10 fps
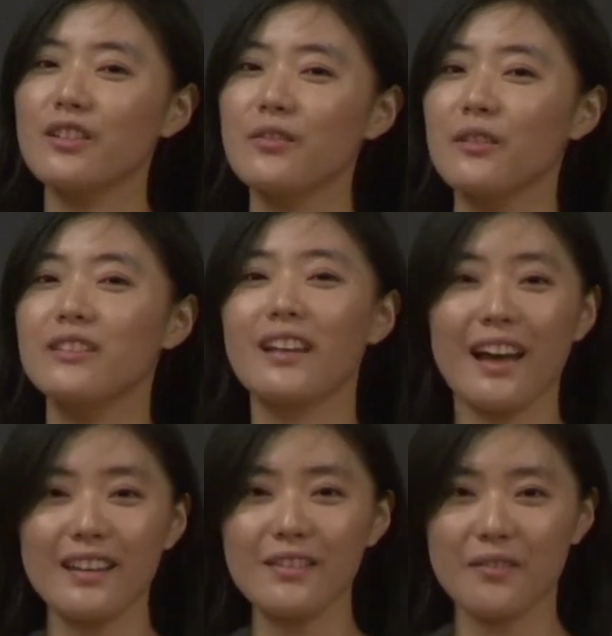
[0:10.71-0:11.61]
you've learned
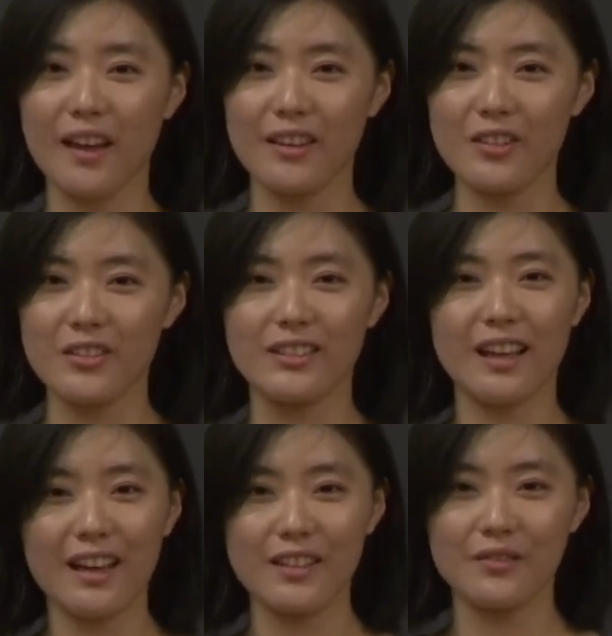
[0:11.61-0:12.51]
eigenvalues
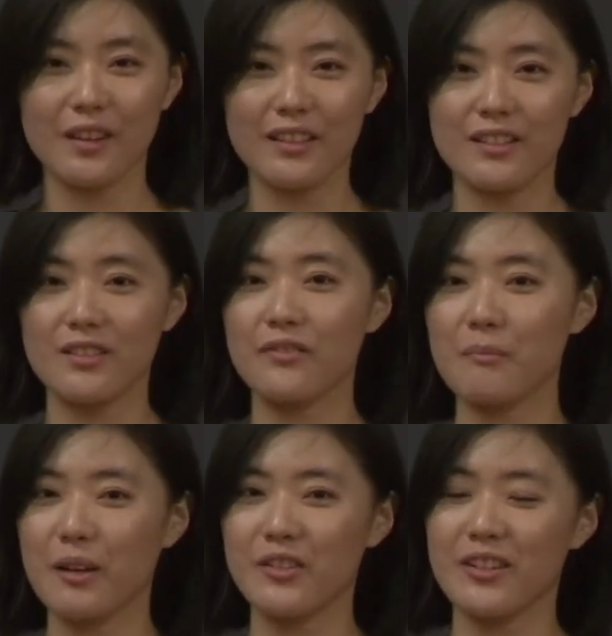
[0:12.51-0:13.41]
and eigenvectors of a
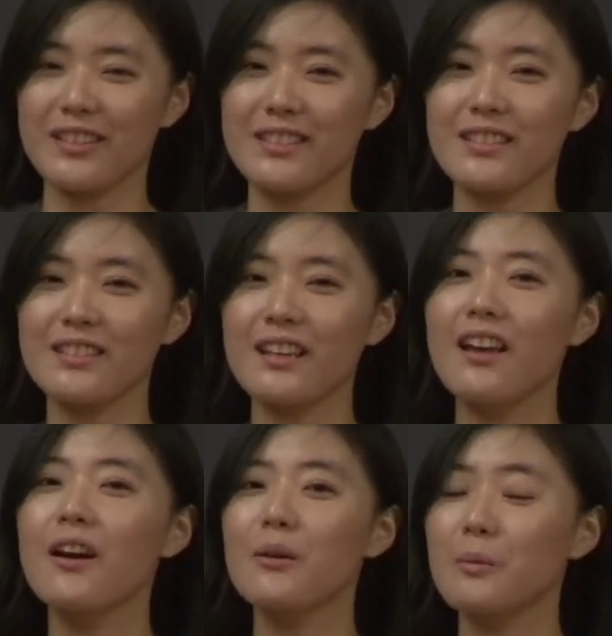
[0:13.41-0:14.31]
matrix.
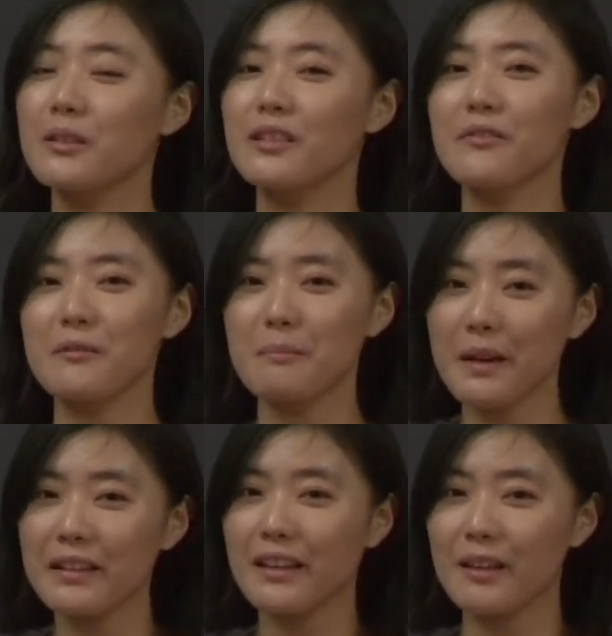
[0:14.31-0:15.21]
One of the
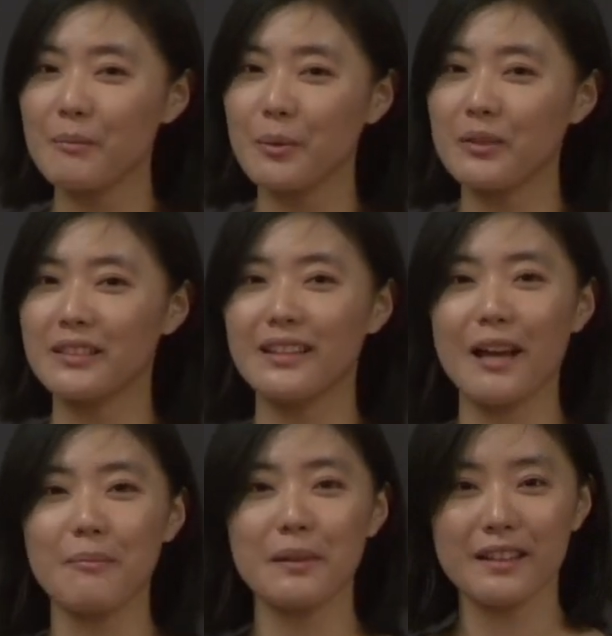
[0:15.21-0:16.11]
many important
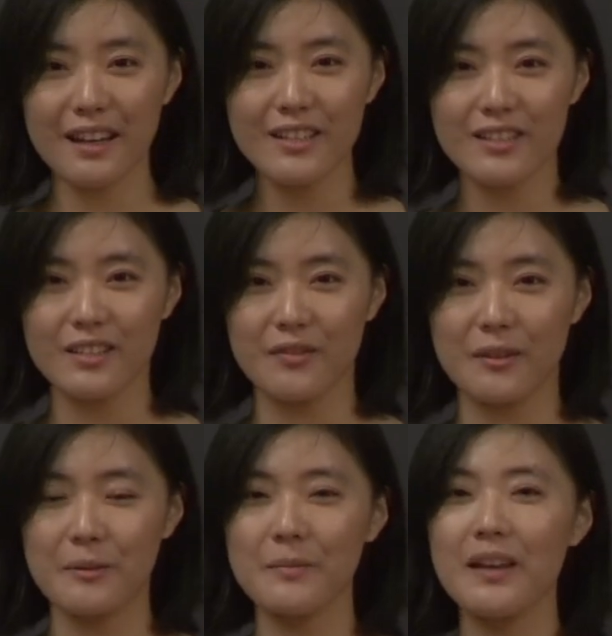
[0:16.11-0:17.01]
applications of
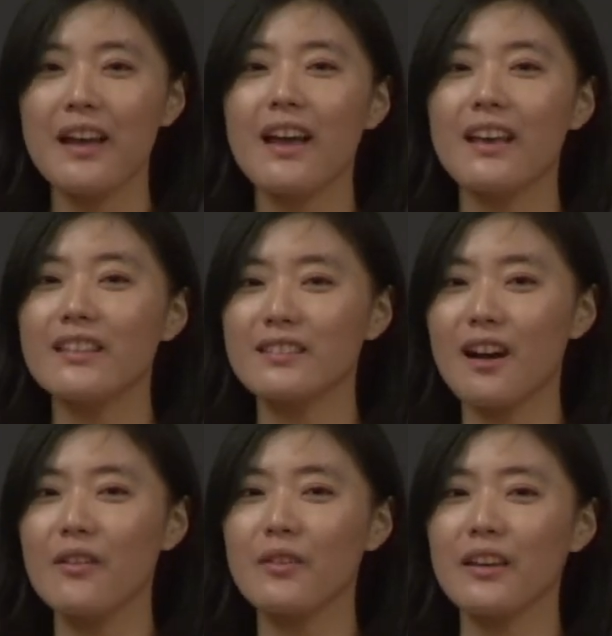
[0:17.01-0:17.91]
them is
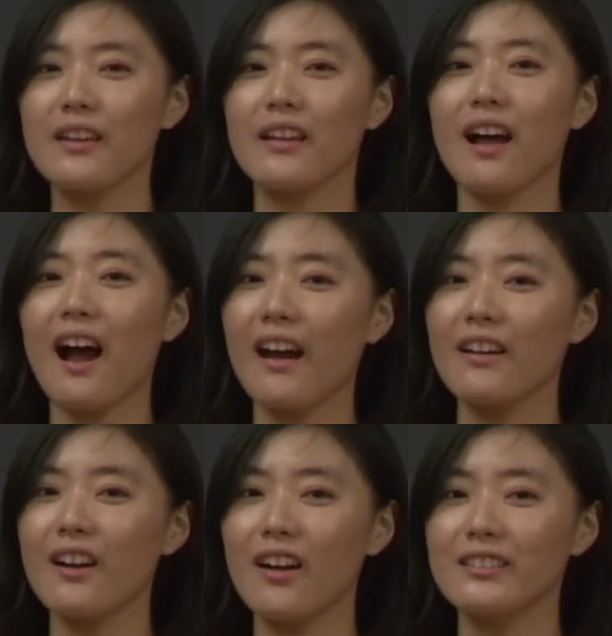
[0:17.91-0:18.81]
solving a
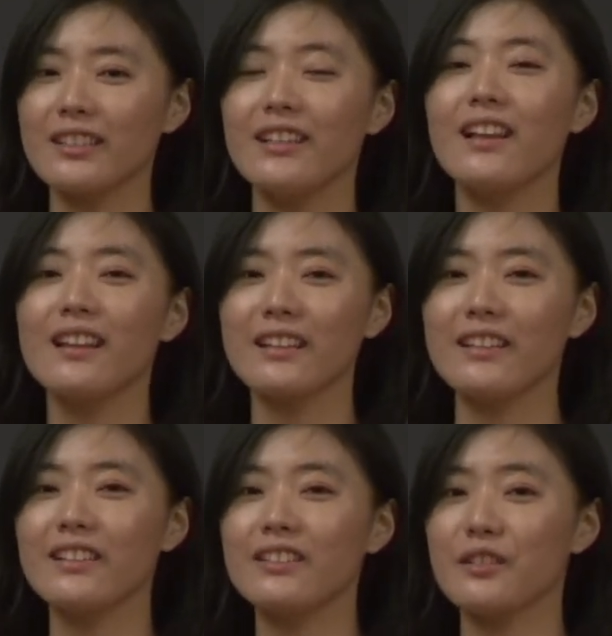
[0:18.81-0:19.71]
higher order
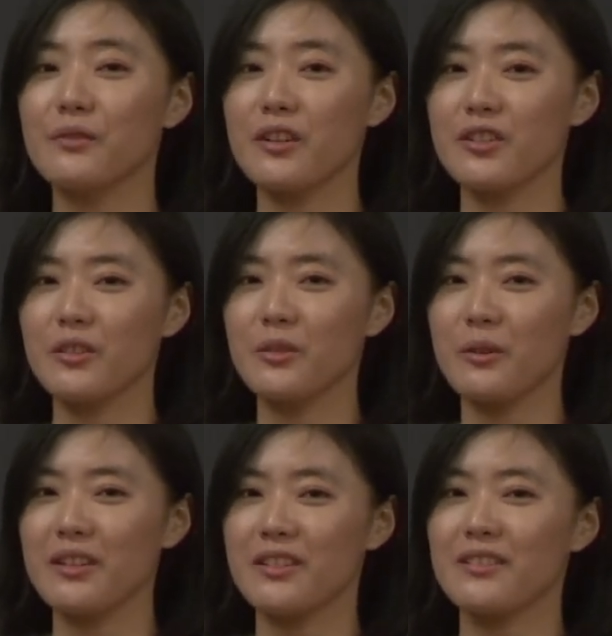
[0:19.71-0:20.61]
linear differential
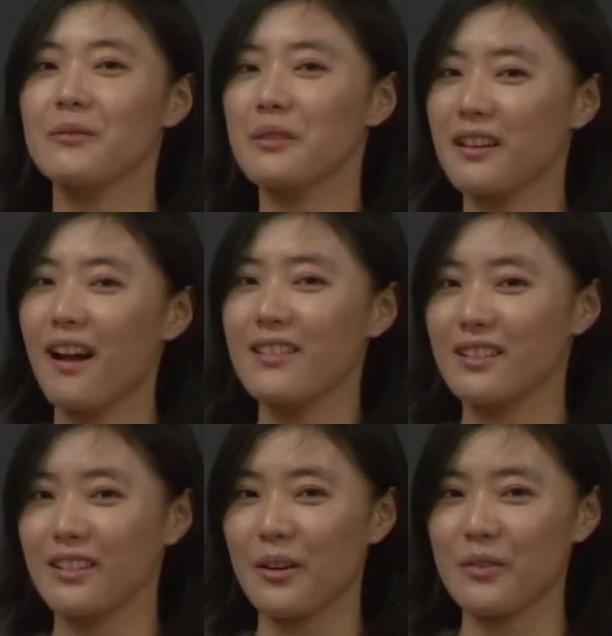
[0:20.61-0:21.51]
equation with
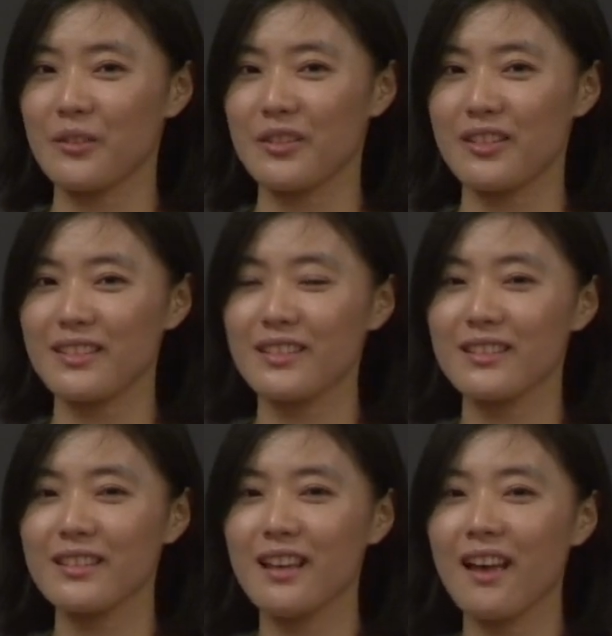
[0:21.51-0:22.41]
constant coefficients.
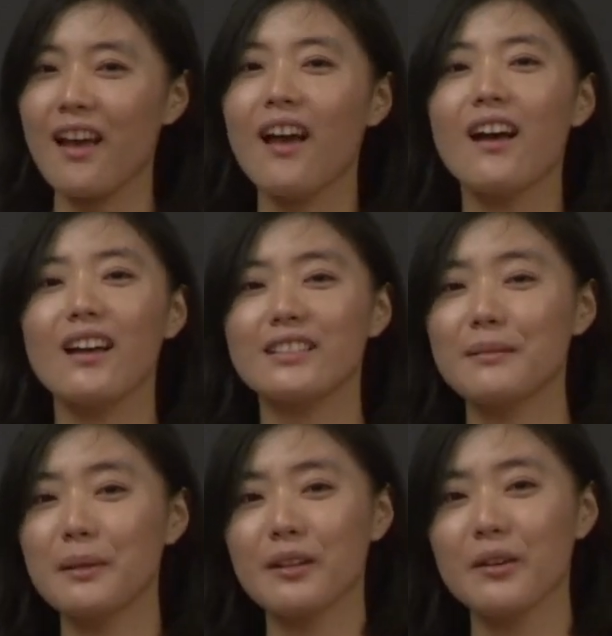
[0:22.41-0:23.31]
A
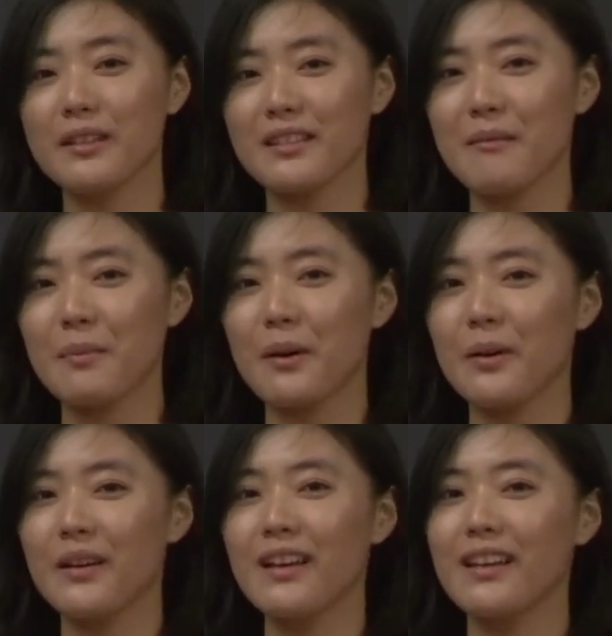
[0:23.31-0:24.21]
typical
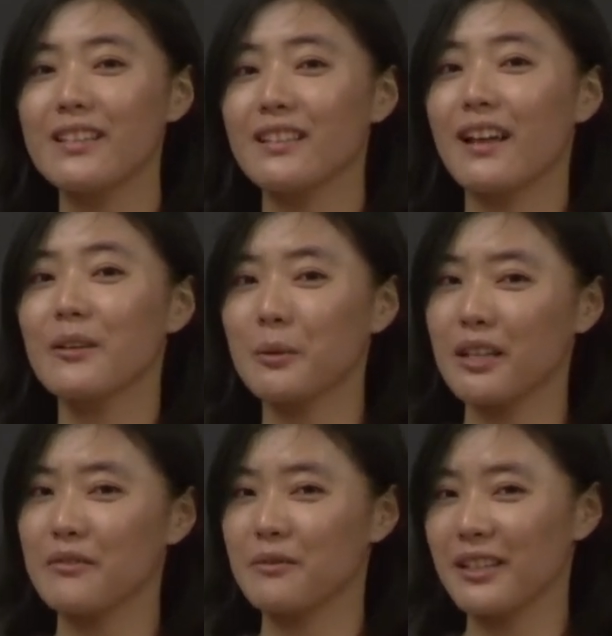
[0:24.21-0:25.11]
example is like what
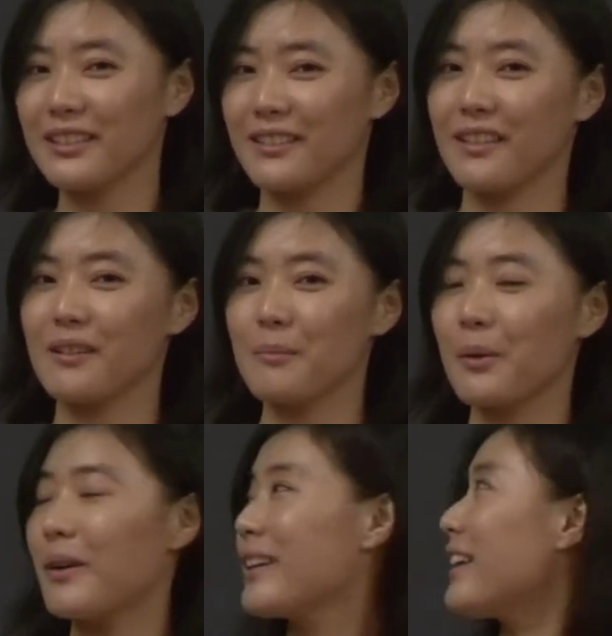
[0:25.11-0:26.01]
I've written on the board